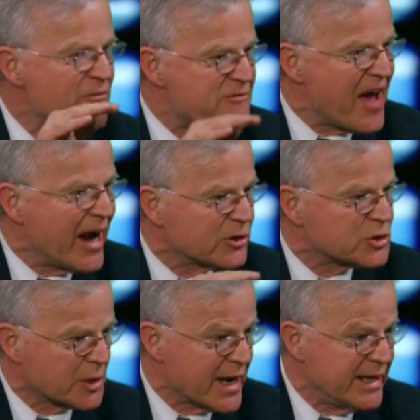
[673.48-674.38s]
Fair
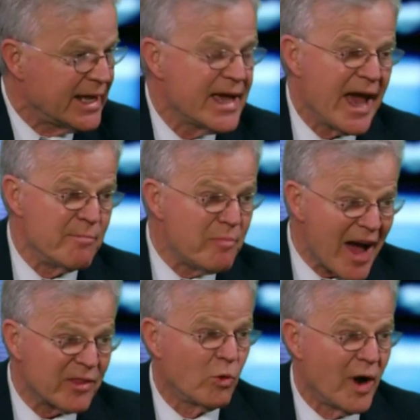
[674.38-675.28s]
trade. And
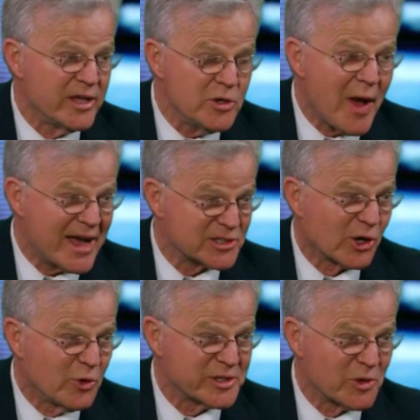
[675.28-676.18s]
by the way, you asked
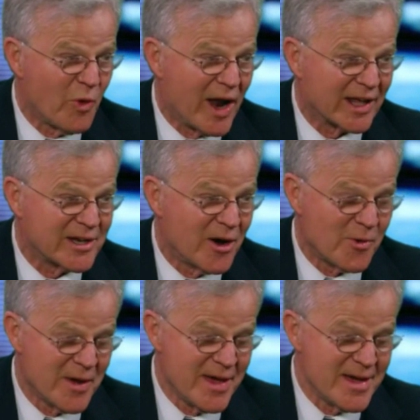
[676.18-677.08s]
a question a while
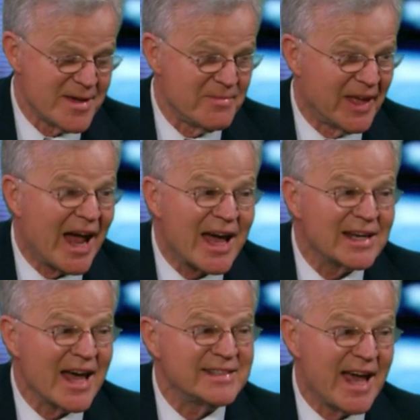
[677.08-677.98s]
ago that I'd
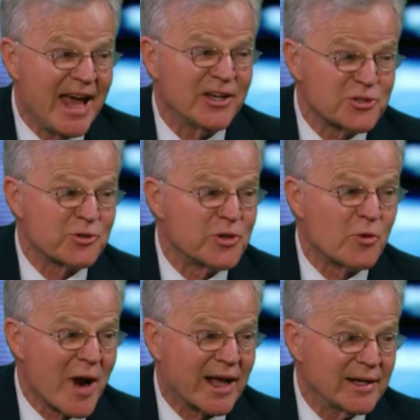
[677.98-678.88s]
like to answer
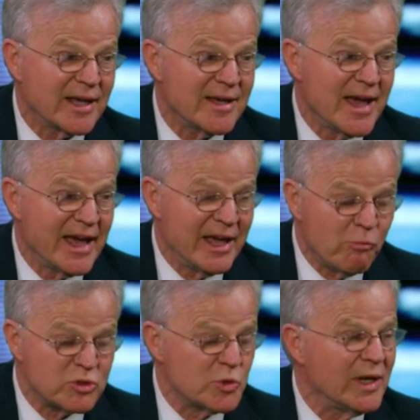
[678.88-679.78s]
directly.
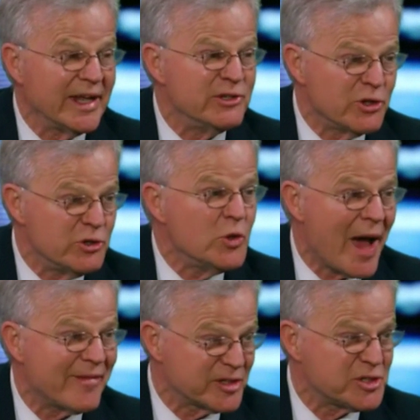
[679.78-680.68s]
It was really, do you
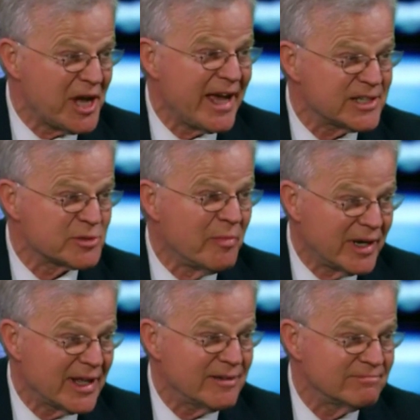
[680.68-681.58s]
have a chance,
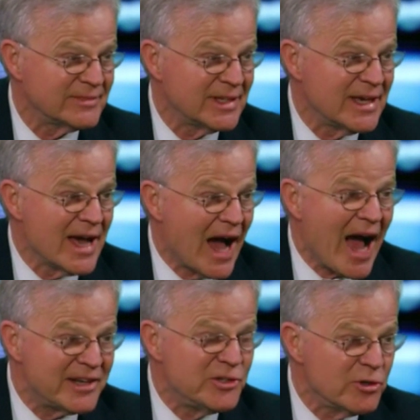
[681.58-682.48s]
buddy?
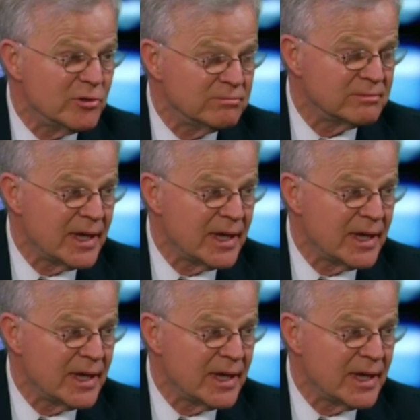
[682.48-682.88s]
I do.